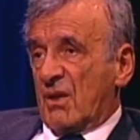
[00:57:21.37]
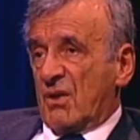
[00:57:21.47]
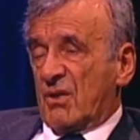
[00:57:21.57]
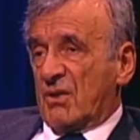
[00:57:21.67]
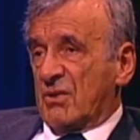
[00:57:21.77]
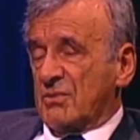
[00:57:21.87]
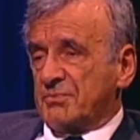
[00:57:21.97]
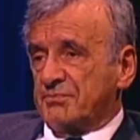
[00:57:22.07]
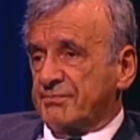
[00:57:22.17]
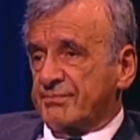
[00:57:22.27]
Mm. Uh,
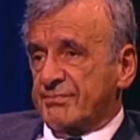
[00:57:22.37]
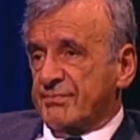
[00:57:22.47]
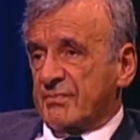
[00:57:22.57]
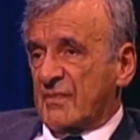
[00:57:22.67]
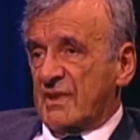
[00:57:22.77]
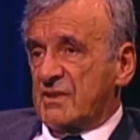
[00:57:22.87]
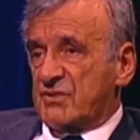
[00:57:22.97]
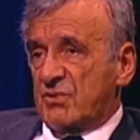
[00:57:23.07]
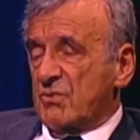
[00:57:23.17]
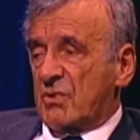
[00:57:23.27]
it's
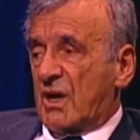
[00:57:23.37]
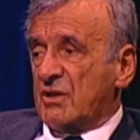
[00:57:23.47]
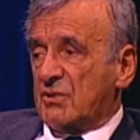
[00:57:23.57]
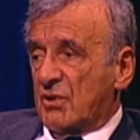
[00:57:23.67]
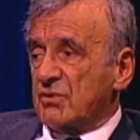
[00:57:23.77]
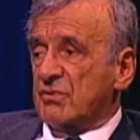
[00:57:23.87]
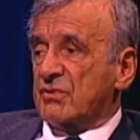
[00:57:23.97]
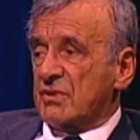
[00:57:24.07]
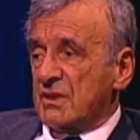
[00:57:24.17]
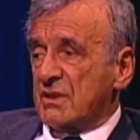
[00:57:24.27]
true, I don't
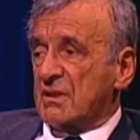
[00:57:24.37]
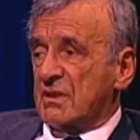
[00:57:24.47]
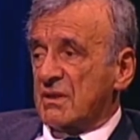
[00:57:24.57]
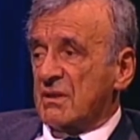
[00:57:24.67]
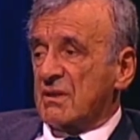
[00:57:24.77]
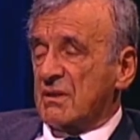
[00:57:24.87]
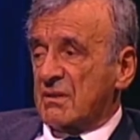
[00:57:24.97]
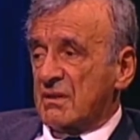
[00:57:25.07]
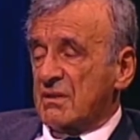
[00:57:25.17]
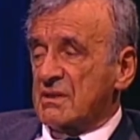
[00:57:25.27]
think
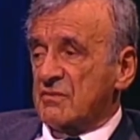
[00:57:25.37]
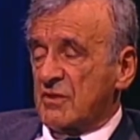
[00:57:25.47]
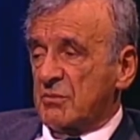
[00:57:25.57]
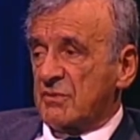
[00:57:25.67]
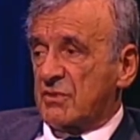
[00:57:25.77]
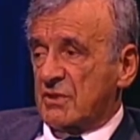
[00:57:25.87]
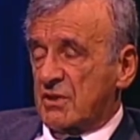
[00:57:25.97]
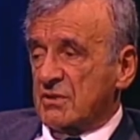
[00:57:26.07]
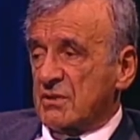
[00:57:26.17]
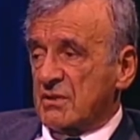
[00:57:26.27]
that this will be
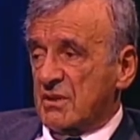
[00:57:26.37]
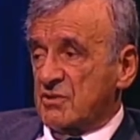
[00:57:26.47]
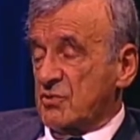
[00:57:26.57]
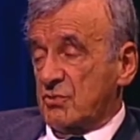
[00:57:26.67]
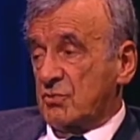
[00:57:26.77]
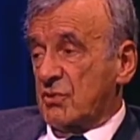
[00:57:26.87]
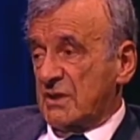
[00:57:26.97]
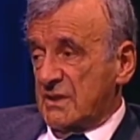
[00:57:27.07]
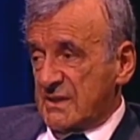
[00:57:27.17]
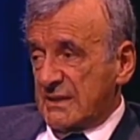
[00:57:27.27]
forgotten. As you
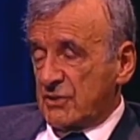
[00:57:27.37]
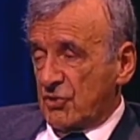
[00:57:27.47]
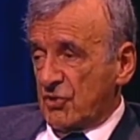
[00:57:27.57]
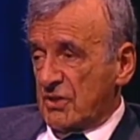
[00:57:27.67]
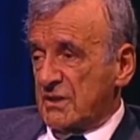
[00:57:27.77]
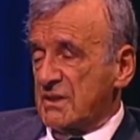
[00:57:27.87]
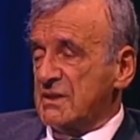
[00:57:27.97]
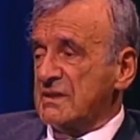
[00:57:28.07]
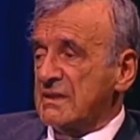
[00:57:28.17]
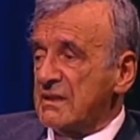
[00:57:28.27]
already said it earlier, this
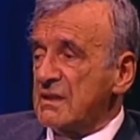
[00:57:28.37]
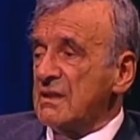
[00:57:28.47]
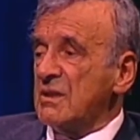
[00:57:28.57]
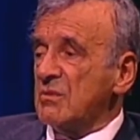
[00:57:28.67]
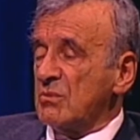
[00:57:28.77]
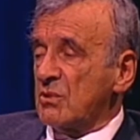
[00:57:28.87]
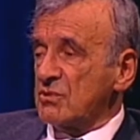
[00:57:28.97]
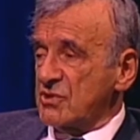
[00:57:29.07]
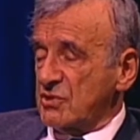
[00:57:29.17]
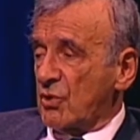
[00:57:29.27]
is the
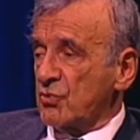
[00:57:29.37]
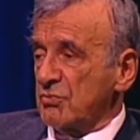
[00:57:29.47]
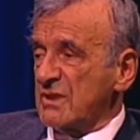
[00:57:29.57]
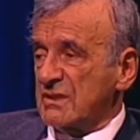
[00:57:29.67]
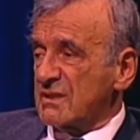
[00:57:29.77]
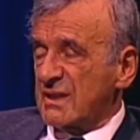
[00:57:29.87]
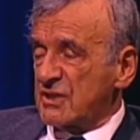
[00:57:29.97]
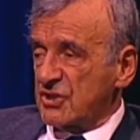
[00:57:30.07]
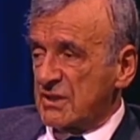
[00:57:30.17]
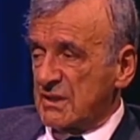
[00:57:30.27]
most documented
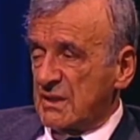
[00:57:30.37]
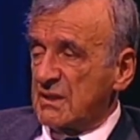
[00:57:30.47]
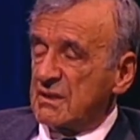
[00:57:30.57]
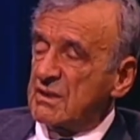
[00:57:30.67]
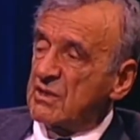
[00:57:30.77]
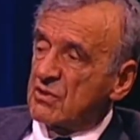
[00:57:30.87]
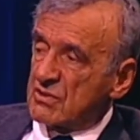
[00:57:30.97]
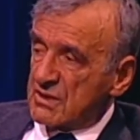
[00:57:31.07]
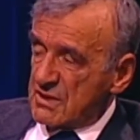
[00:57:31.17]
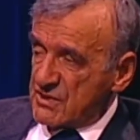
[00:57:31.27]
tragedy in
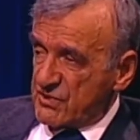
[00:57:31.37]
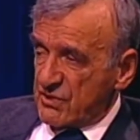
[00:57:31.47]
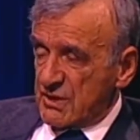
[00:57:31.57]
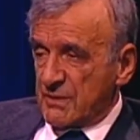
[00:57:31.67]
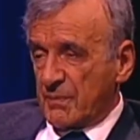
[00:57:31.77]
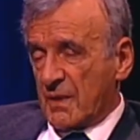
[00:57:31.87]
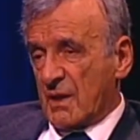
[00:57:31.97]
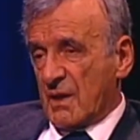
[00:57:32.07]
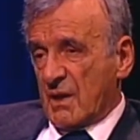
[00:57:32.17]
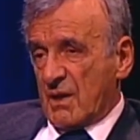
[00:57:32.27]
recorded history.
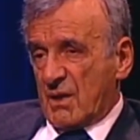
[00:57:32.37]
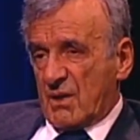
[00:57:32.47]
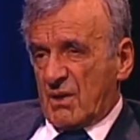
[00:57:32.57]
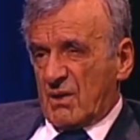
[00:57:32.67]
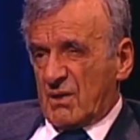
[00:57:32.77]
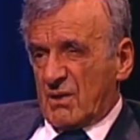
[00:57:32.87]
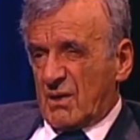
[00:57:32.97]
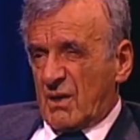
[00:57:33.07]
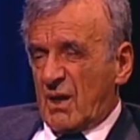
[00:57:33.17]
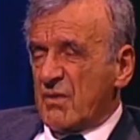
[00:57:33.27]
Mm. Uh,
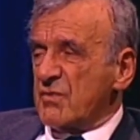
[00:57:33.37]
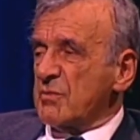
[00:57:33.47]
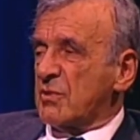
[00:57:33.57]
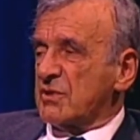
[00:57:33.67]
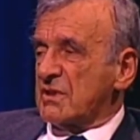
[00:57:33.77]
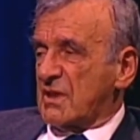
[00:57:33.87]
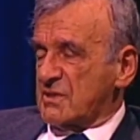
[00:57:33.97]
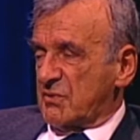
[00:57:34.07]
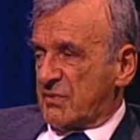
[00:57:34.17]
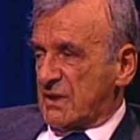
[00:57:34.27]
everybody
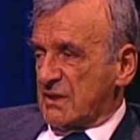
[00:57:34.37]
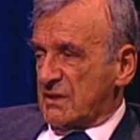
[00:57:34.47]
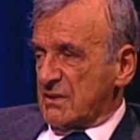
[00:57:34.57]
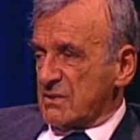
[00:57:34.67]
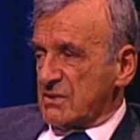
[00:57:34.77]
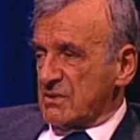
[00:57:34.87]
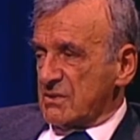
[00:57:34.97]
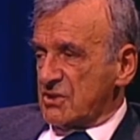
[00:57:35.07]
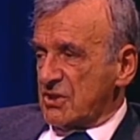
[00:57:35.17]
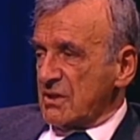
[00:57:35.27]
testified.
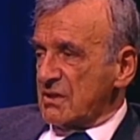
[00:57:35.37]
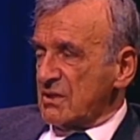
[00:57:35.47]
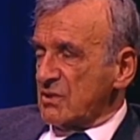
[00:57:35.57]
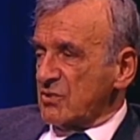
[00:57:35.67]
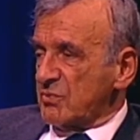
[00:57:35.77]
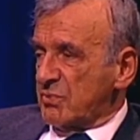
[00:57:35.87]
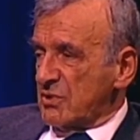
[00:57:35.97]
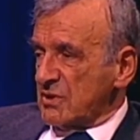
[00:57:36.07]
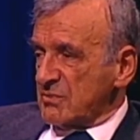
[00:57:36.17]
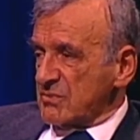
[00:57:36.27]
Children wrote
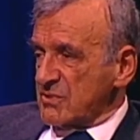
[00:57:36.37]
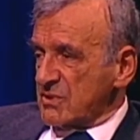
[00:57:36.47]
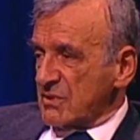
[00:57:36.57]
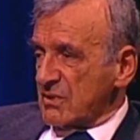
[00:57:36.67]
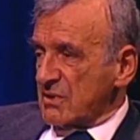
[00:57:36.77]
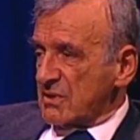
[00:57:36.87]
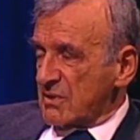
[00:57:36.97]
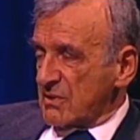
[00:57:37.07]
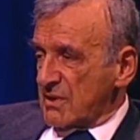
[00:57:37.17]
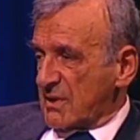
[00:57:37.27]
poems or, or,
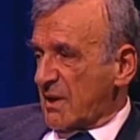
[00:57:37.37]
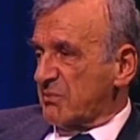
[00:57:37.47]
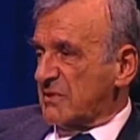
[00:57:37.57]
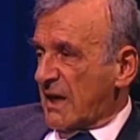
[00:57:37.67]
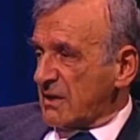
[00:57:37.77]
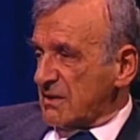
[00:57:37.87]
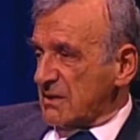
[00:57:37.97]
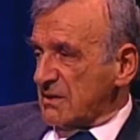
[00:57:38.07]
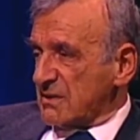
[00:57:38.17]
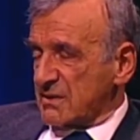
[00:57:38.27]
or kept
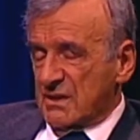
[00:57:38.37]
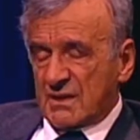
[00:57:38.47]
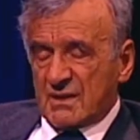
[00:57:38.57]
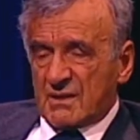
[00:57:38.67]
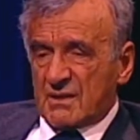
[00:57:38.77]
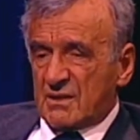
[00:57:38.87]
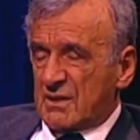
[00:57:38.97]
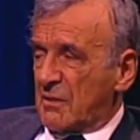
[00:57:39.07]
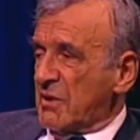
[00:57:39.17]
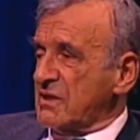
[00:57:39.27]
diaries. Uh,
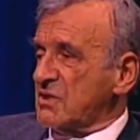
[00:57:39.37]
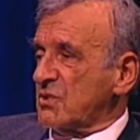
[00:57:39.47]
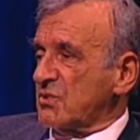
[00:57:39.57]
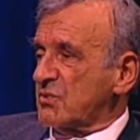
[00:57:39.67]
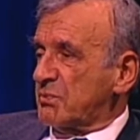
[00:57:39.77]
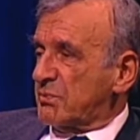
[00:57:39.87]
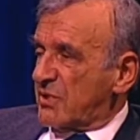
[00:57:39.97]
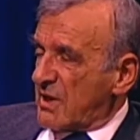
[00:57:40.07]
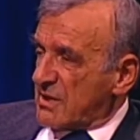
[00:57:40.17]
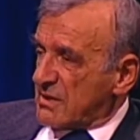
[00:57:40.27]
rabbis wrote
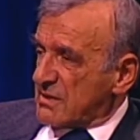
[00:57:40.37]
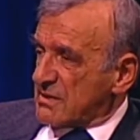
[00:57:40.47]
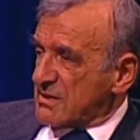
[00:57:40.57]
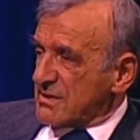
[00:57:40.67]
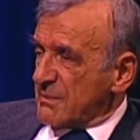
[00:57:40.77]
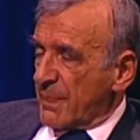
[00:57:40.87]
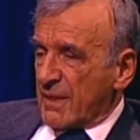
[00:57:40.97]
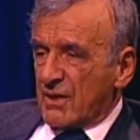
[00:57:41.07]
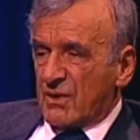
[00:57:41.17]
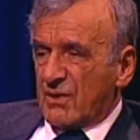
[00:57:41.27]
prayers
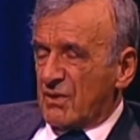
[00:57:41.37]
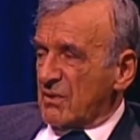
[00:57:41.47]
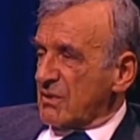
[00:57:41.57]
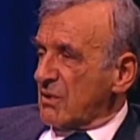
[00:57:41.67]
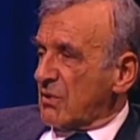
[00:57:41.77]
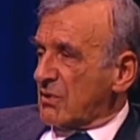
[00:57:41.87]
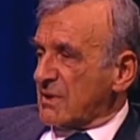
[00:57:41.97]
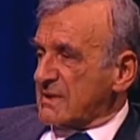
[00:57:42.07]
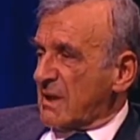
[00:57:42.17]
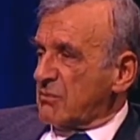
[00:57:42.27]
uh, or
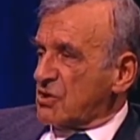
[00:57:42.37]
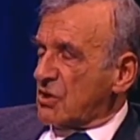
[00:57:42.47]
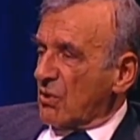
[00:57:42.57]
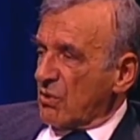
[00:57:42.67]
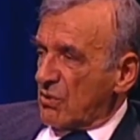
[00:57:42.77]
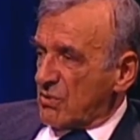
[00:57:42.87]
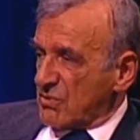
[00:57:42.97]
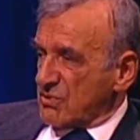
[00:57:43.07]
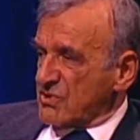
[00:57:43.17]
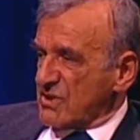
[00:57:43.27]
established
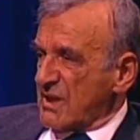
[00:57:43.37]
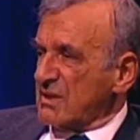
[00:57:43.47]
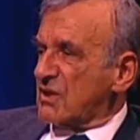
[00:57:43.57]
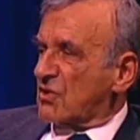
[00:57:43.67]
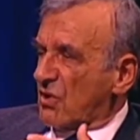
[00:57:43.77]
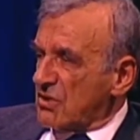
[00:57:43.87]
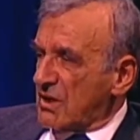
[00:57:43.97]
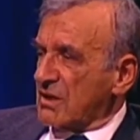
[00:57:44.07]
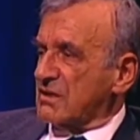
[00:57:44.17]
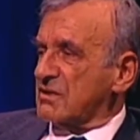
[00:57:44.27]
laws. And the
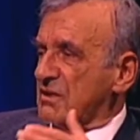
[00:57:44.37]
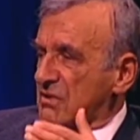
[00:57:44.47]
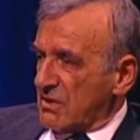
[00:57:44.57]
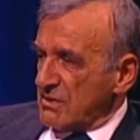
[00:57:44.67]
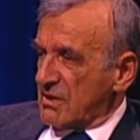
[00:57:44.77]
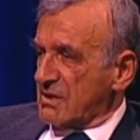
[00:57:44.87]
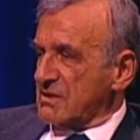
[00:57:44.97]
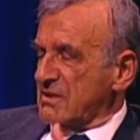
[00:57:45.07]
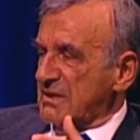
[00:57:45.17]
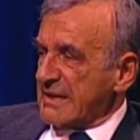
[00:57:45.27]
chroniclers, the
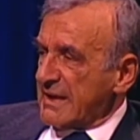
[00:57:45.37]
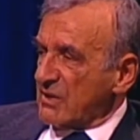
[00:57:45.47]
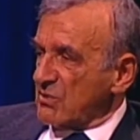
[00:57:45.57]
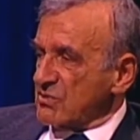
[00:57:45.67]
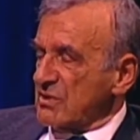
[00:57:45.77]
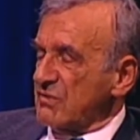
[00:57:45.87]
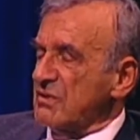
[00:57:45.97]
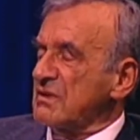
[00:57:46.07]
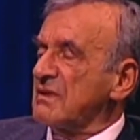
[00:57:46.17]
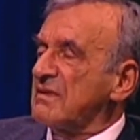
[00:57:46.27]
chroniclers in the ghettos, even
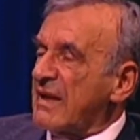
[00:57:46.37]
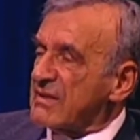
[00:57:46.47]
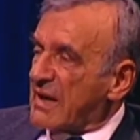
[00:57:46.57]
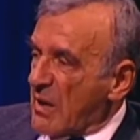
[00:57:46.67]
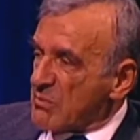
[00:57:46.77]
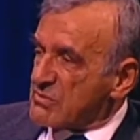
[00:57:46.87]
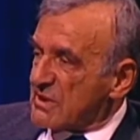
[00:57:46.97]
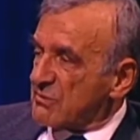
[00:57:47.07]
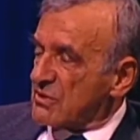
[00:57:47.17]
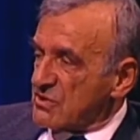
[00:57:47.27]
the death camps, they
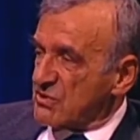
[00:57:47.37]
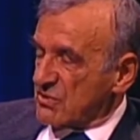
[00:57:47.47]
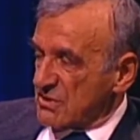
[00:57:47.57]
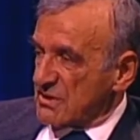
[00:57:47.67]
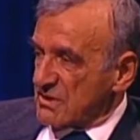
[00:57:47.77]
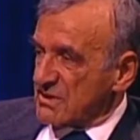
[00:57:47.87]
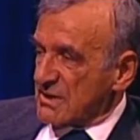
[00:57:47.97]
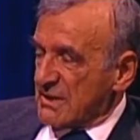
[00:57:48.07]
were historians.